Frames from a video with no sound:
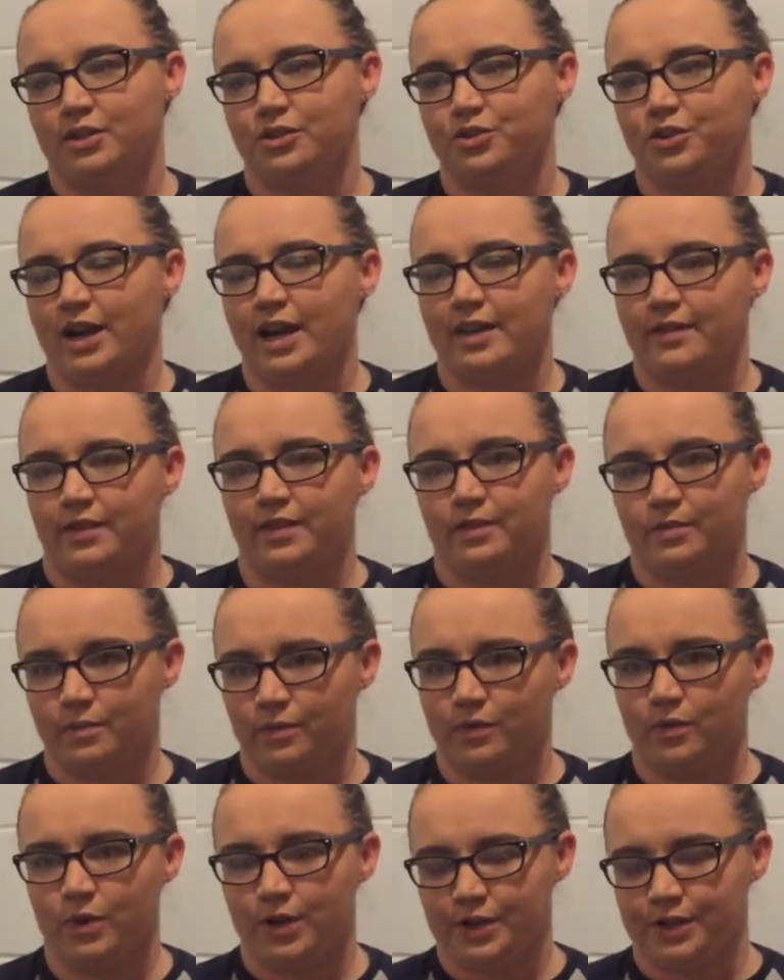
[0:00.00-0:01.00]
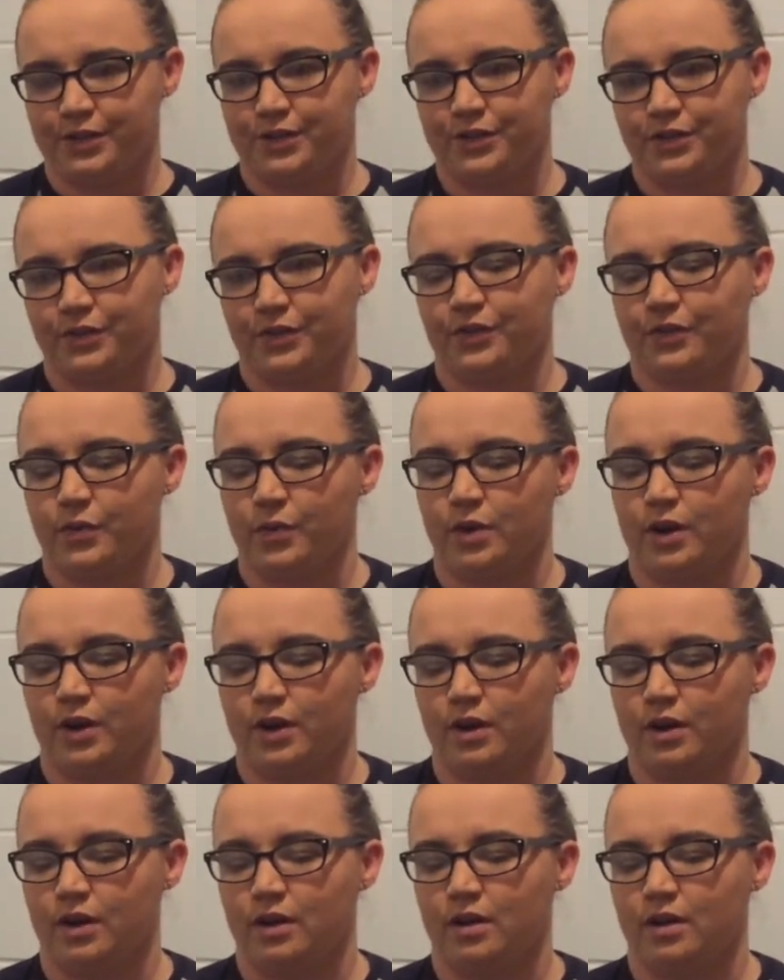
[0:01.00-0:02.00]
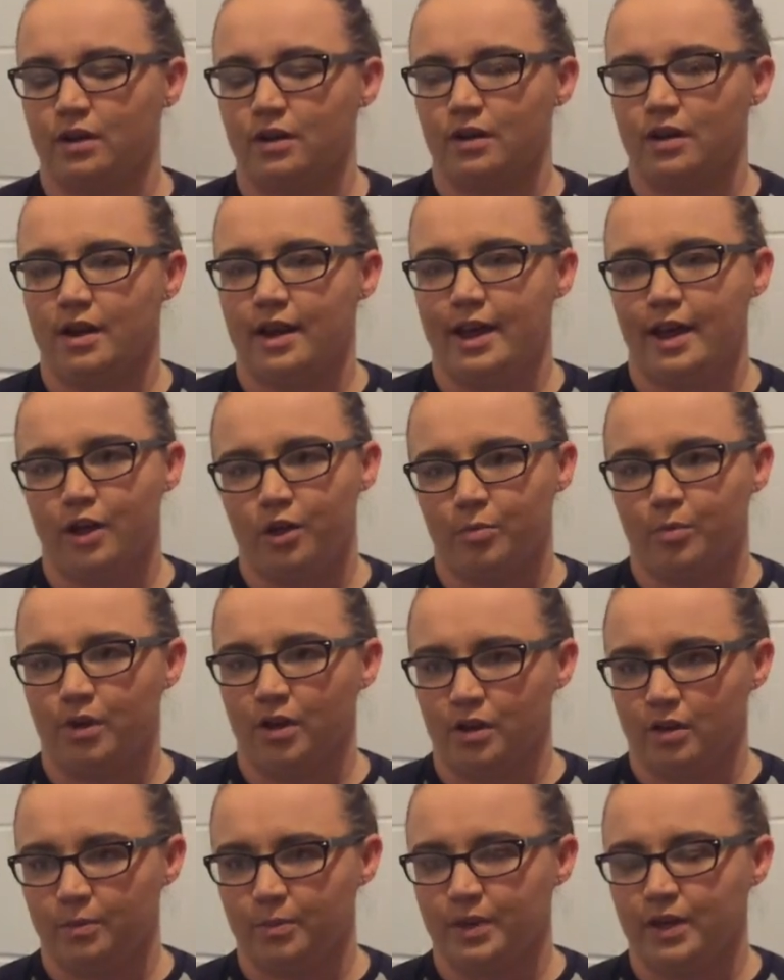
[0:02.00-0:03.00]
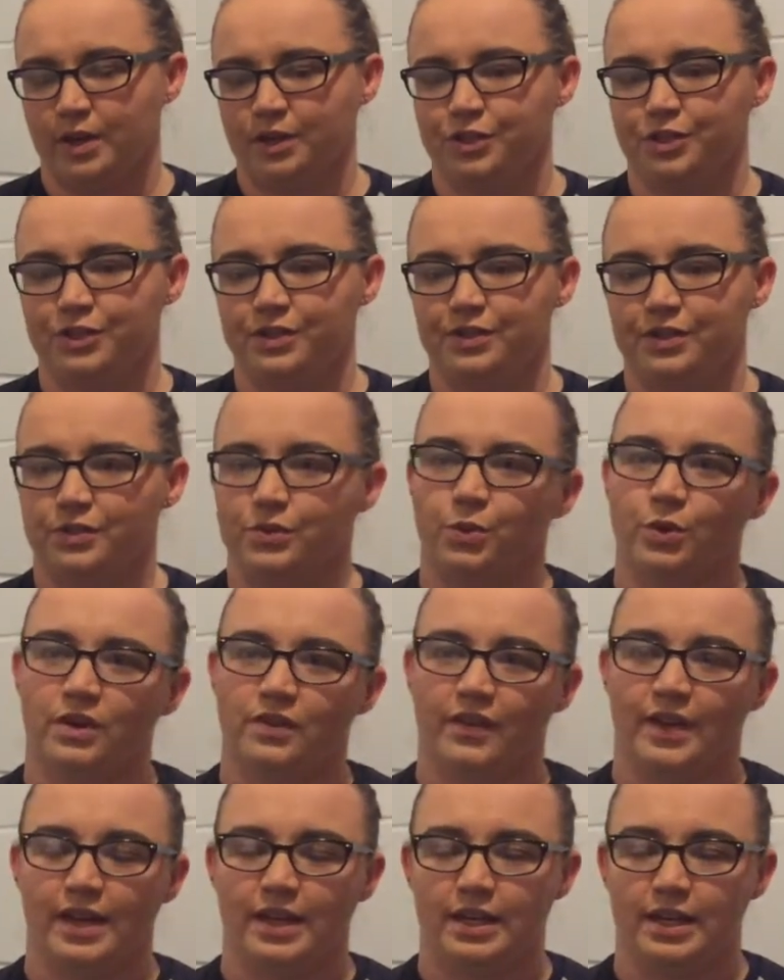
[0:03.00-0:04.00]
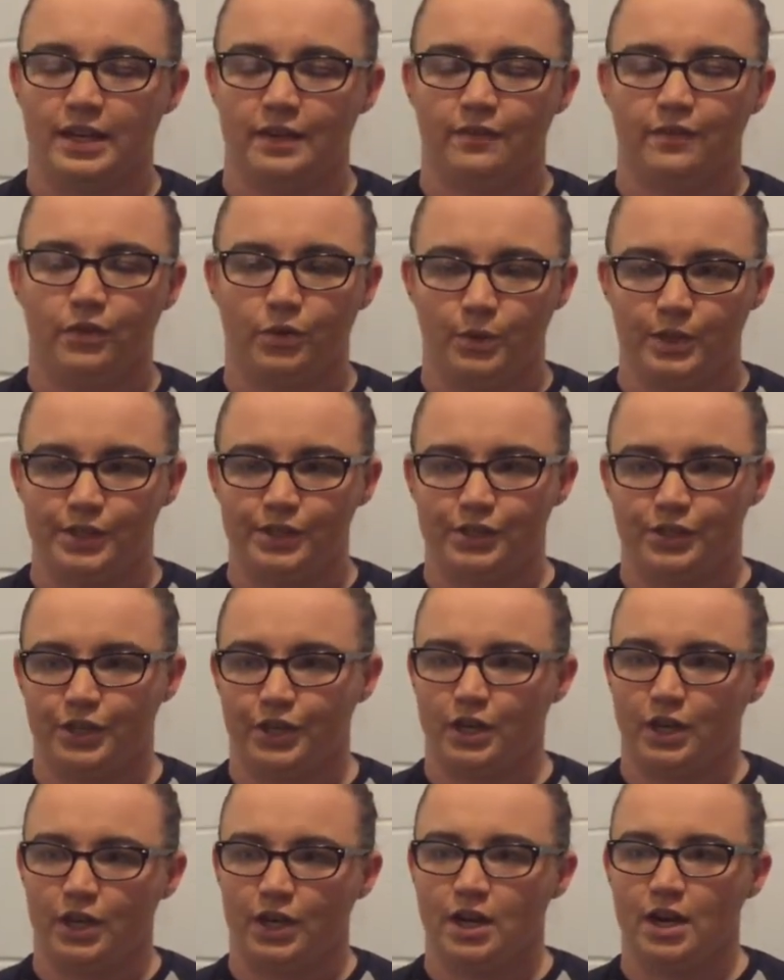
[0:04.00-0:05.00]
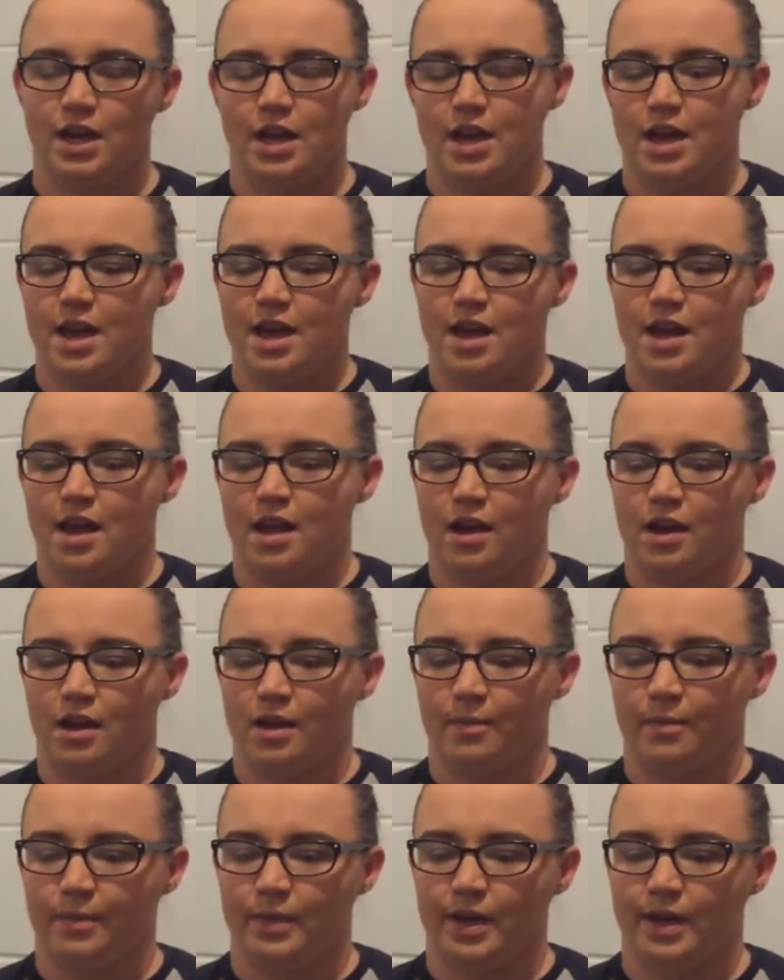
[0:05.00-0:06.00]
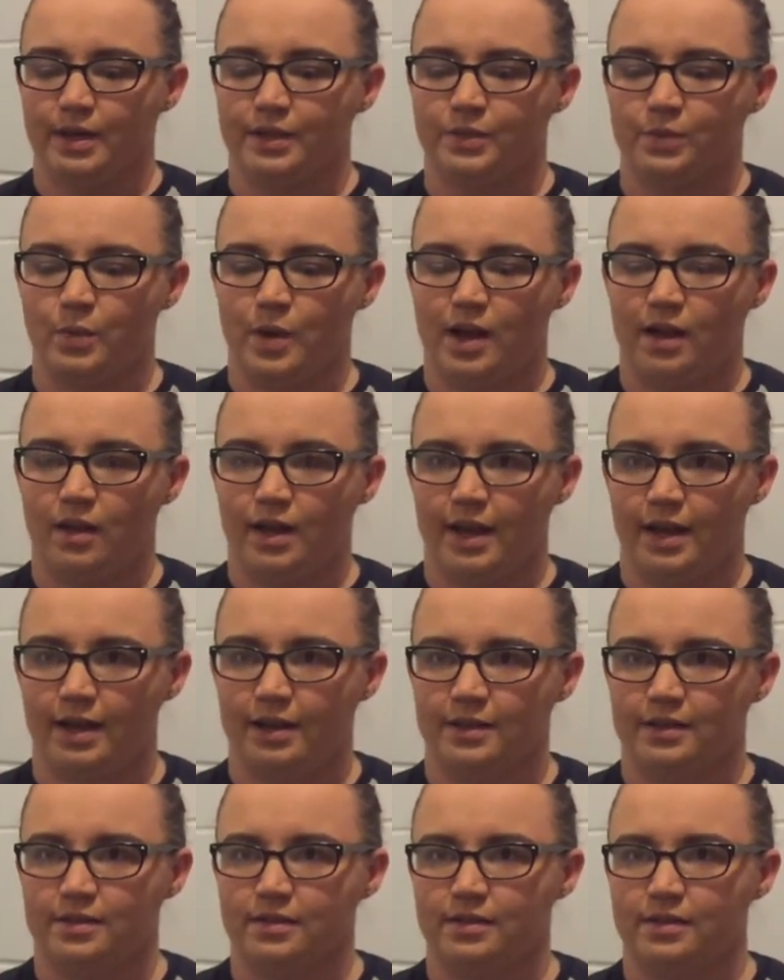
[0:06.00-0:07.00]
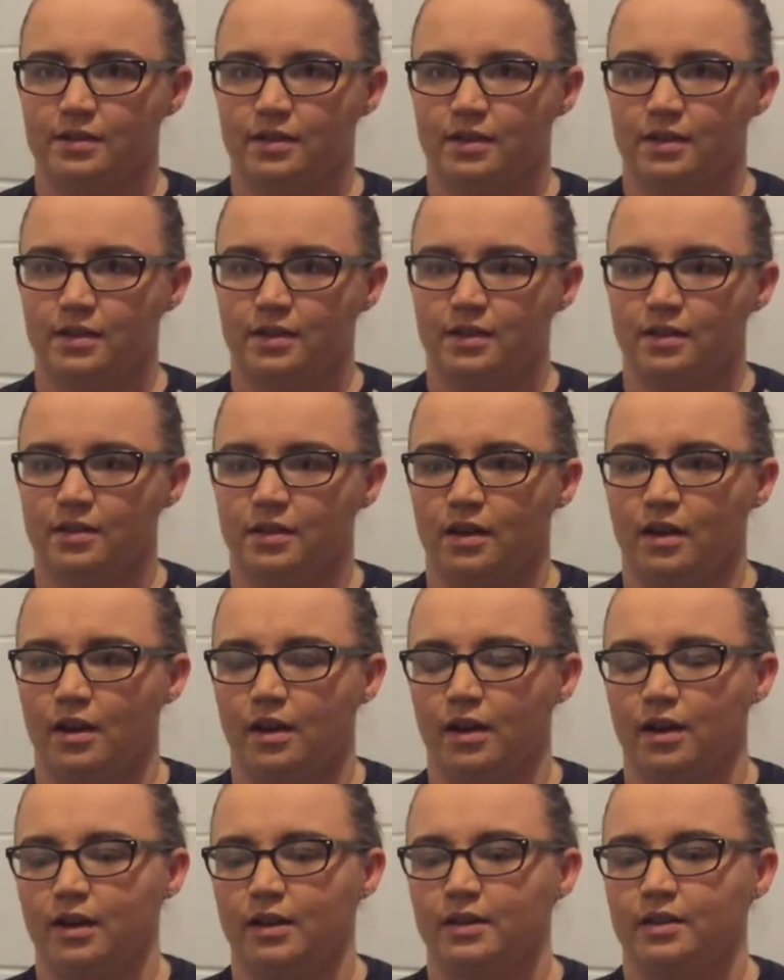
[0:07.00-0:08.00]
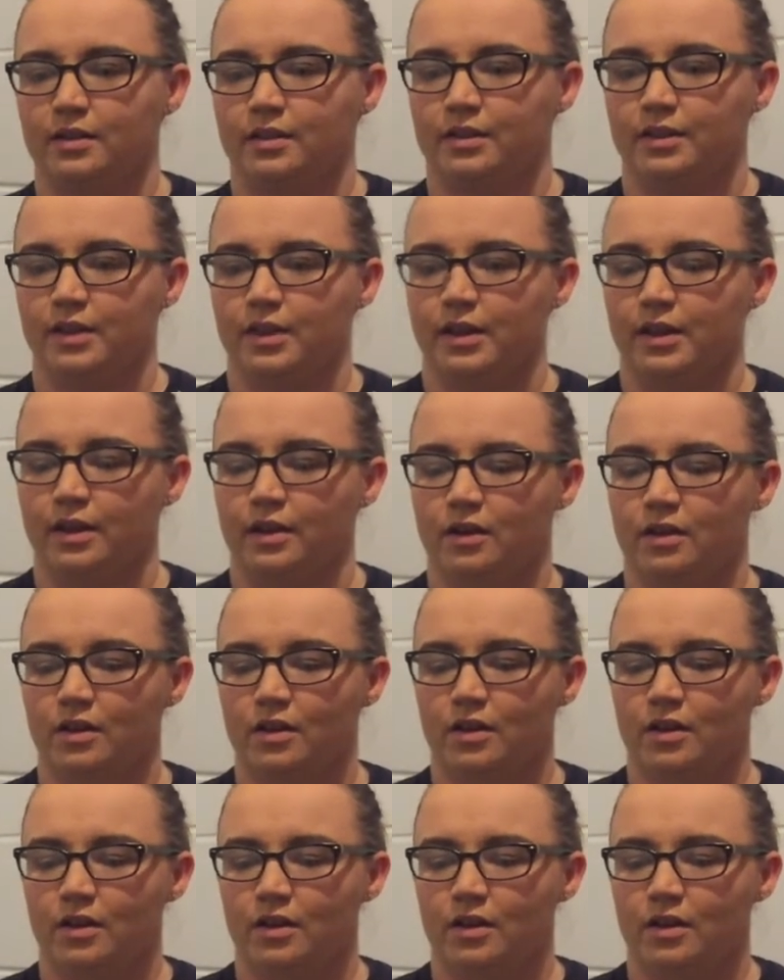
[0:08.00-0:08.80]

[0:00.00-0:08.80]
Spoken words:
driving force for Elma because she's sort of like an influence to her. As well as the